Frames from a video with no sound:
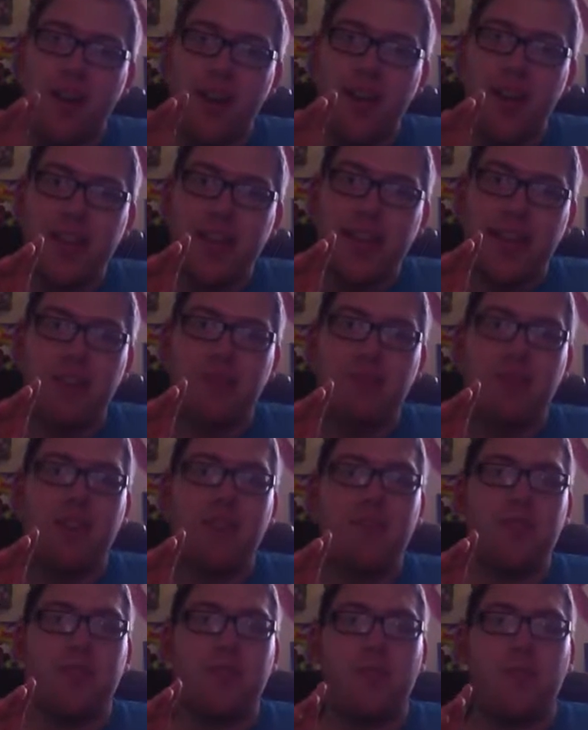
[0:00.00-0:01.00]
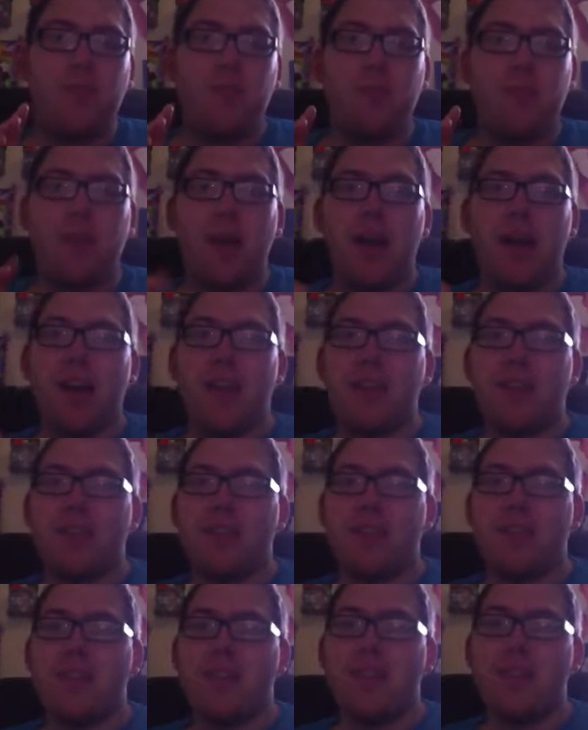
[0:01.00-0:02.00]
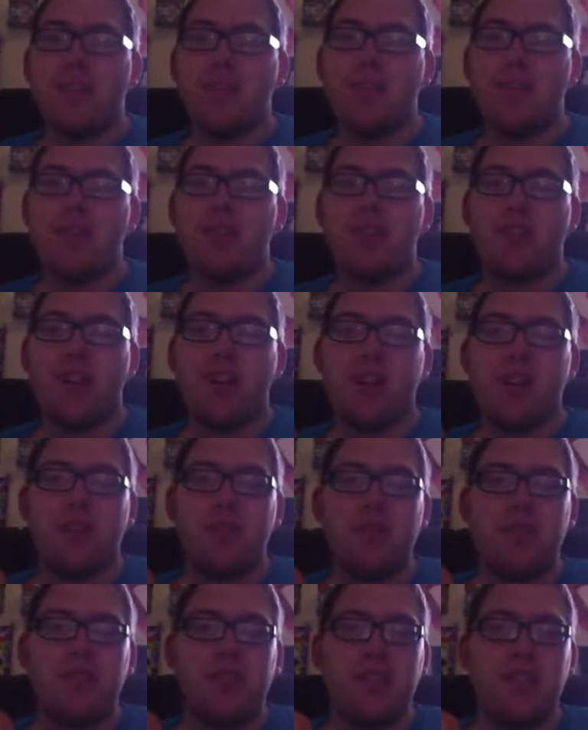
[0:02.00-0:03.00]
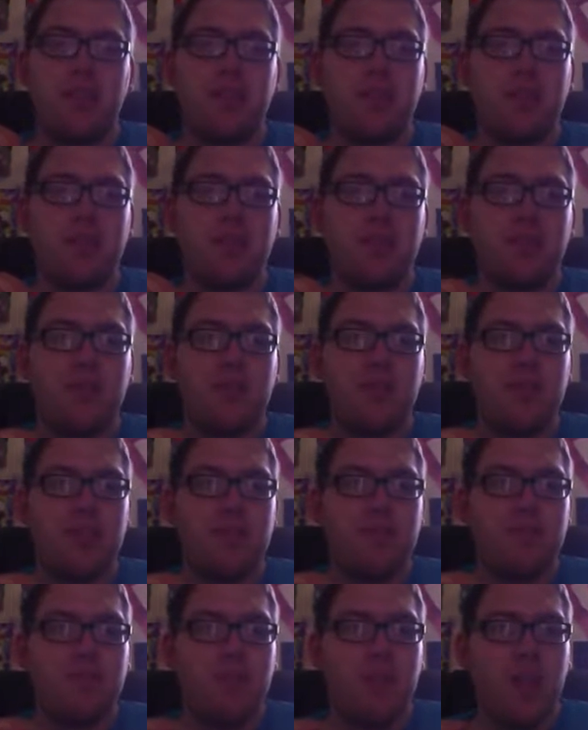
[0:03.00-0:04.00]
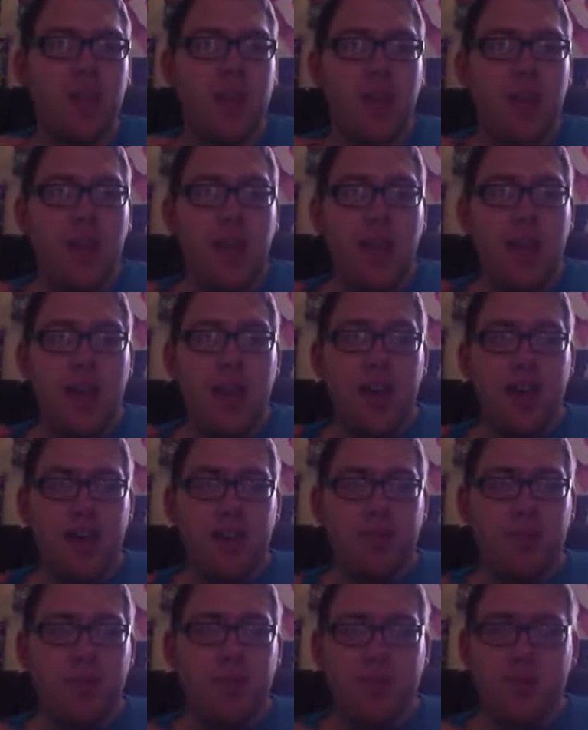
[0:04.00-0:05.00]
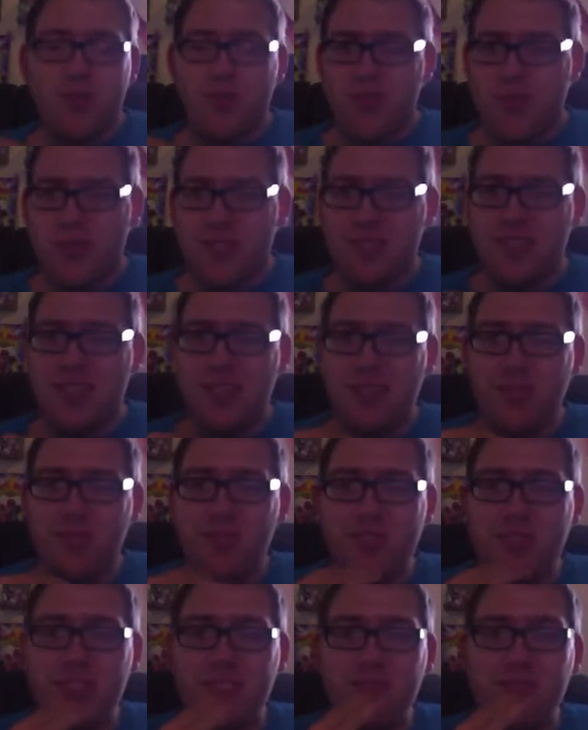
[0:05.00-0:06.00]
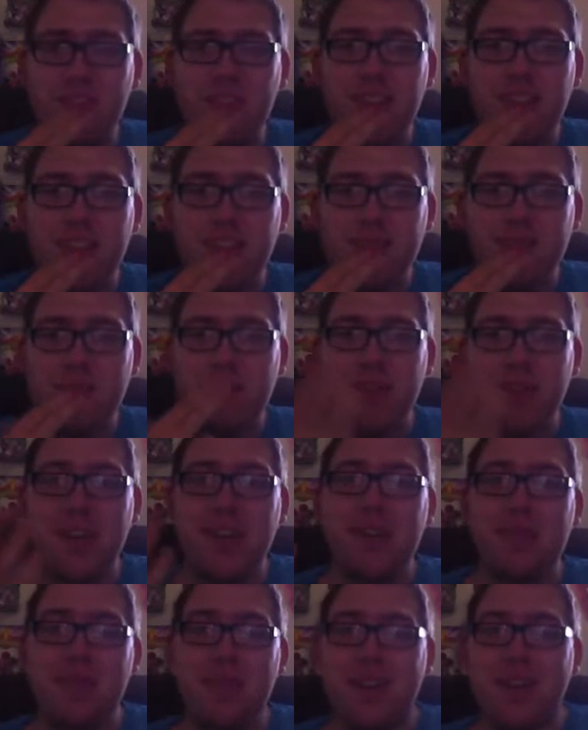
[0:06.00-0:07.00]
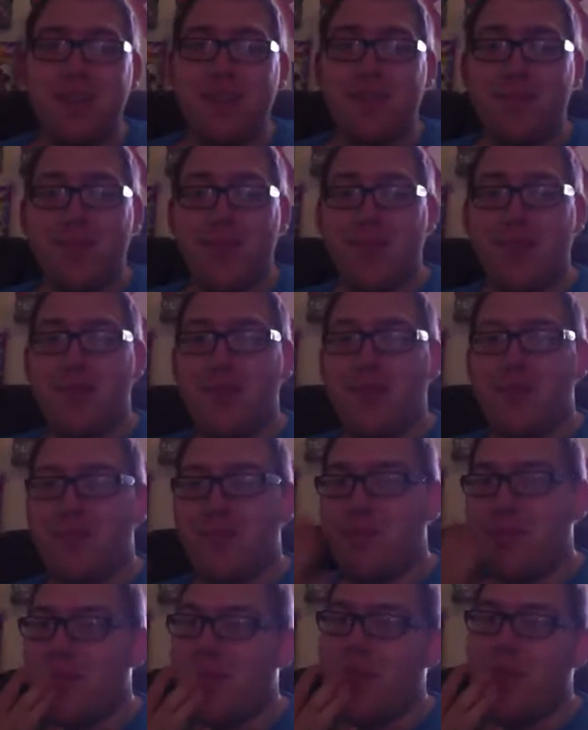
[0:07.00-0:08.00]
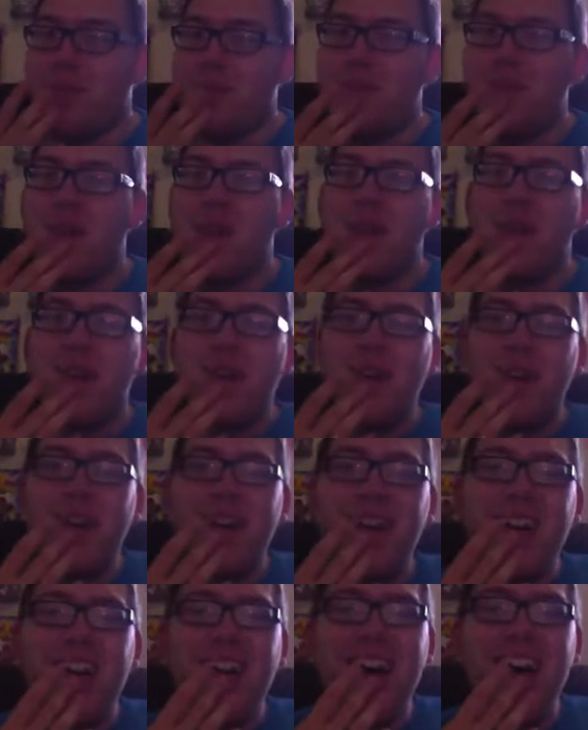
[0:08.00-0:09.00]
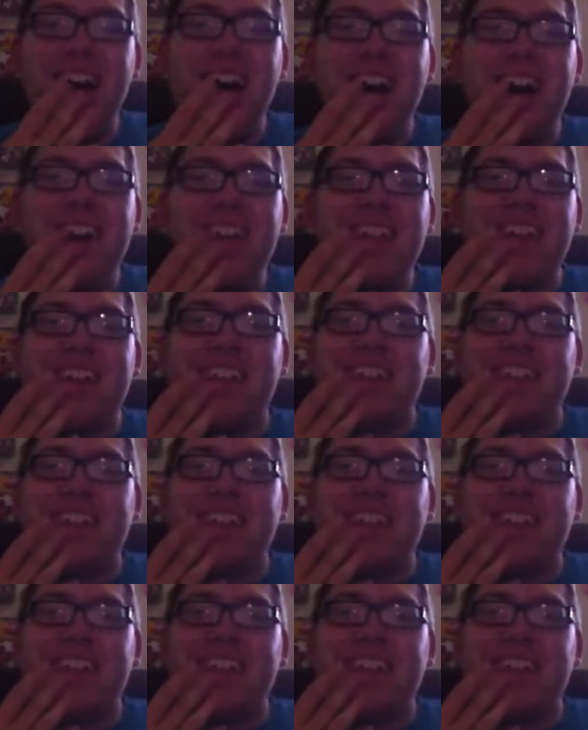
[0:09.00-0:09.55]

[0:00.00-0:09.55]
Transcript: in that favoured role behind the main striker, which is likely to be Sturridge. But it was interesting to hear him say that he would play anywhere, even in goal. And I